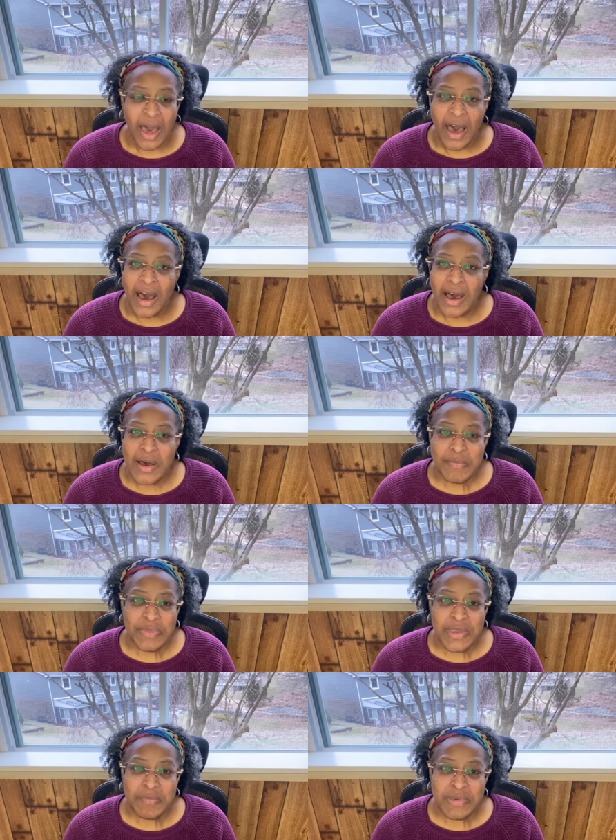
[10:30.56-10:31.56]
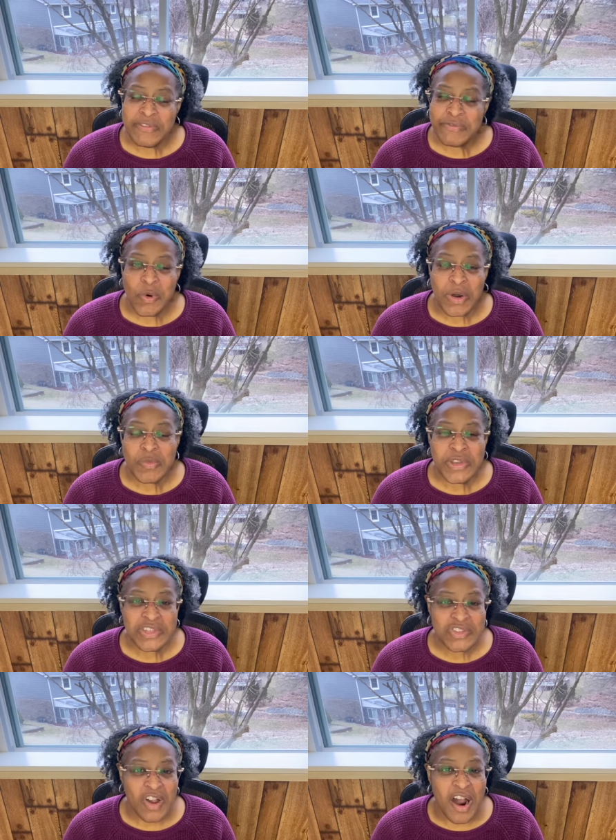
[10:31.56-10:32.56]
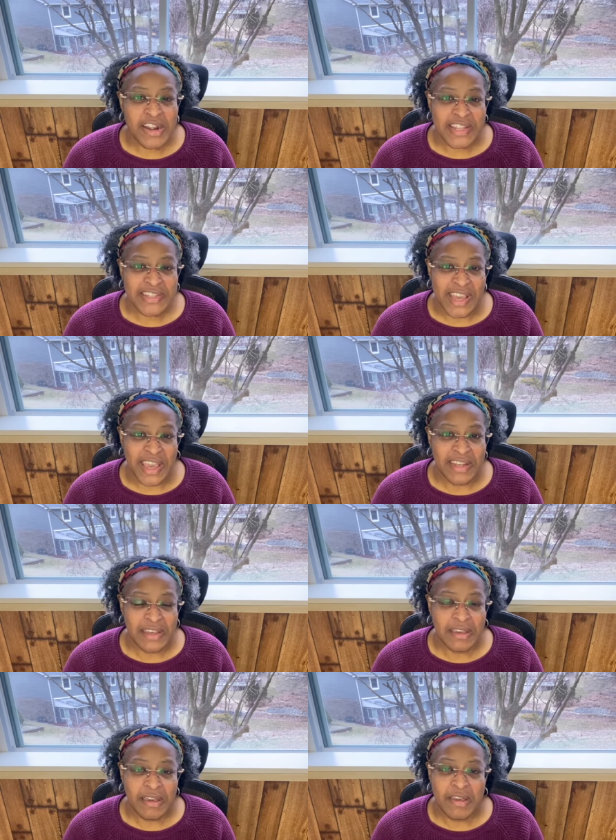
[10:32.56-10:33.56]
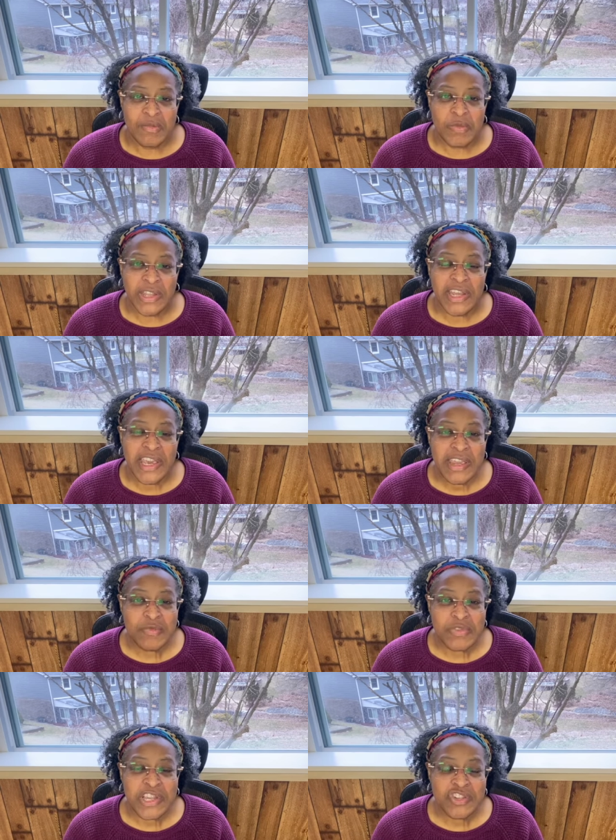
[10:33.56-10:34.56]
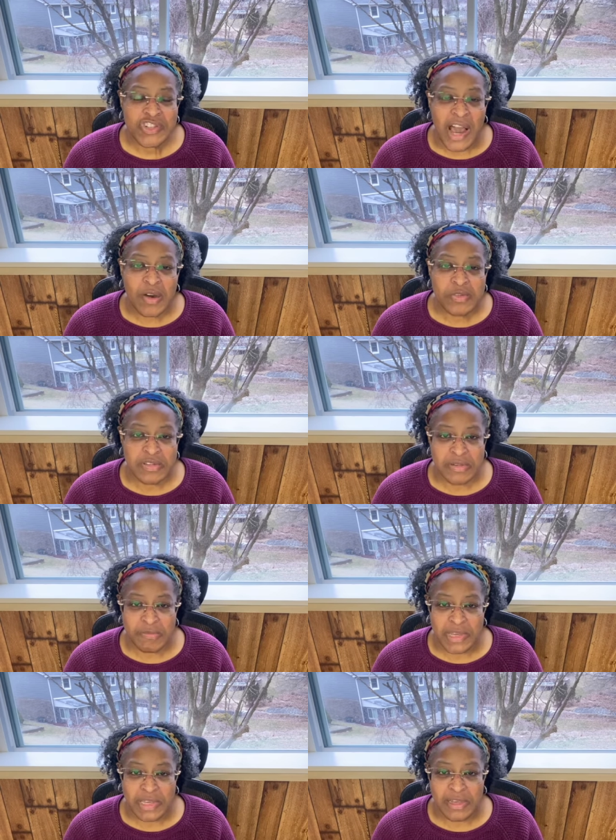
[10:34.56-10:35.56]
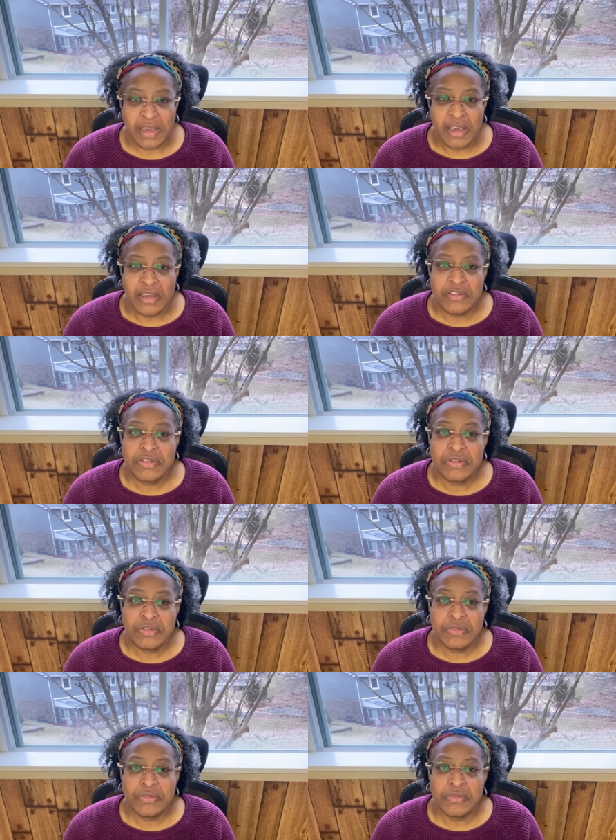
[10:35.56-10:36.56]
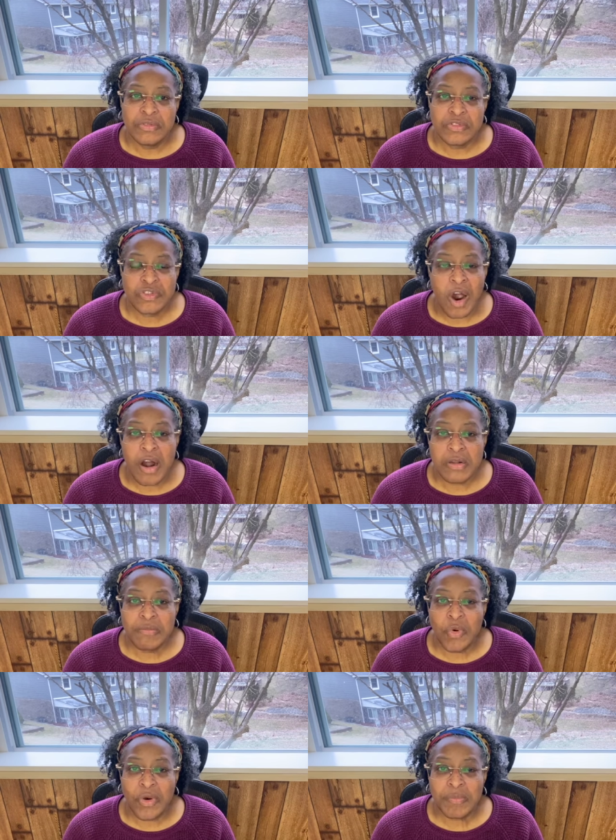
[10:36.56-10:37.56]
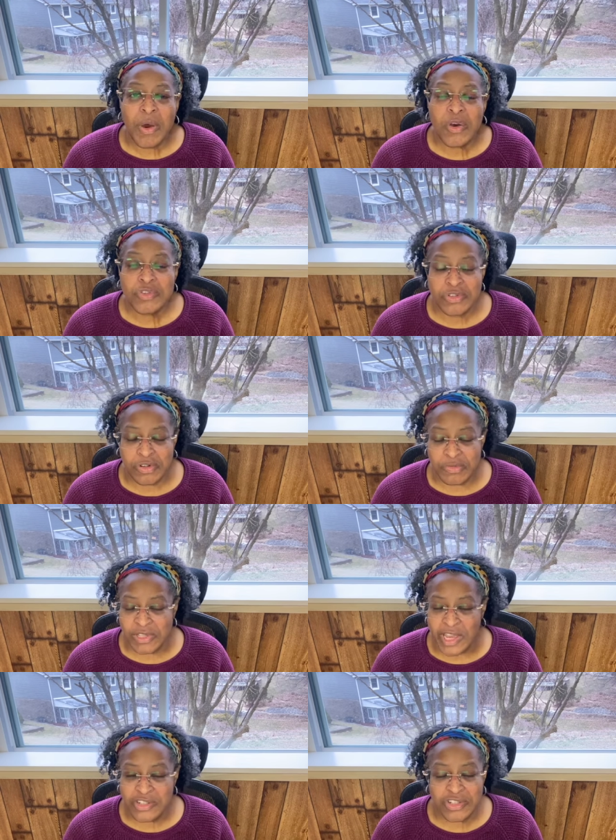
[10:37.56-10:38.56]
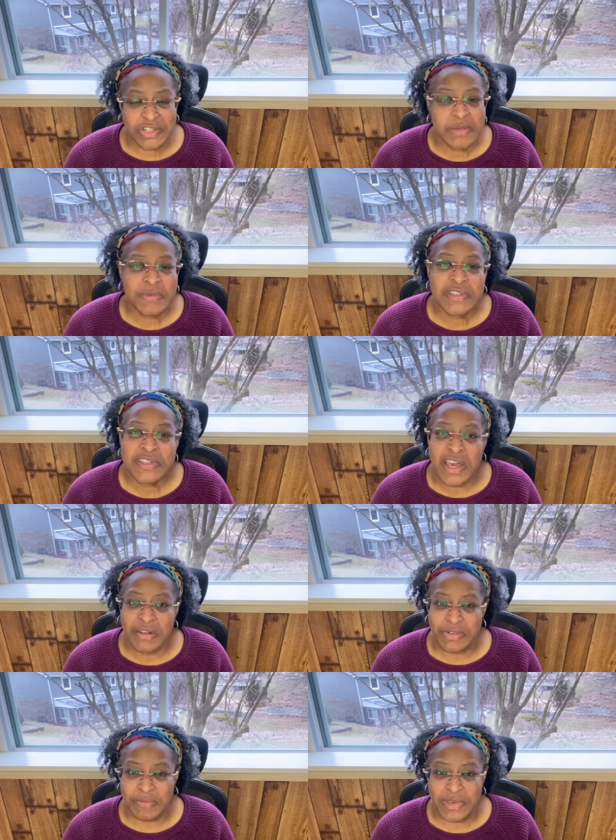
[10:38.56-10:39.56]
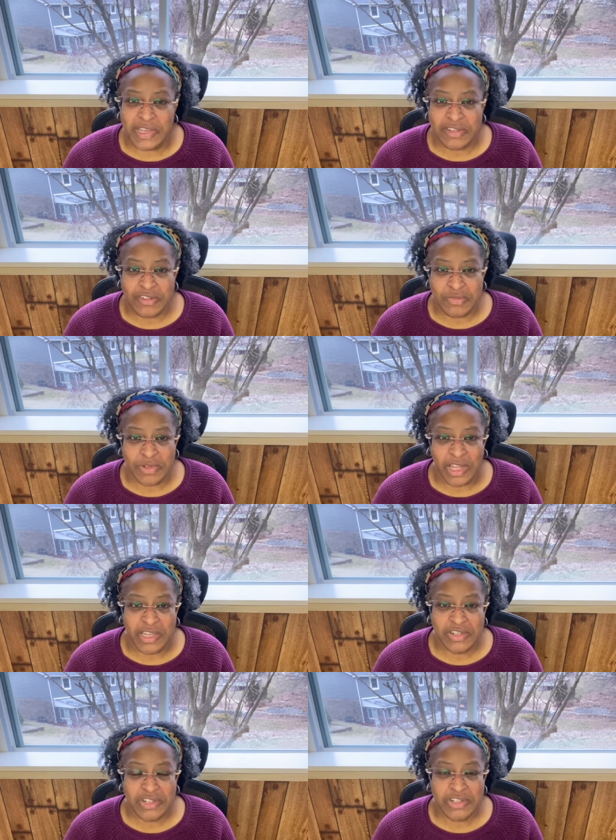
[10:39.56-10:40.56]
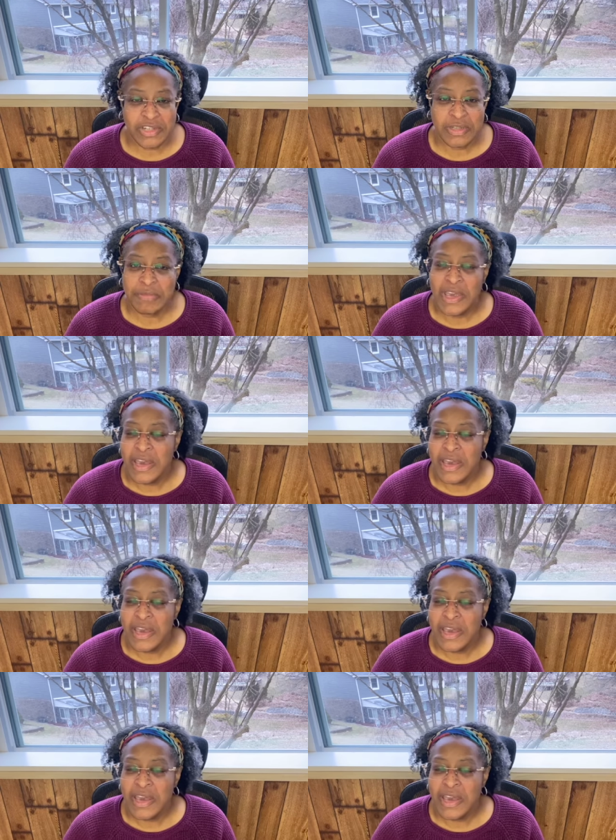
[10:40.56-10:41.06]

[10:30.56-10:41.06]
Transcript: Um, before we started dating, when he reached out to me to start a more personal relationship instead of a business relationship.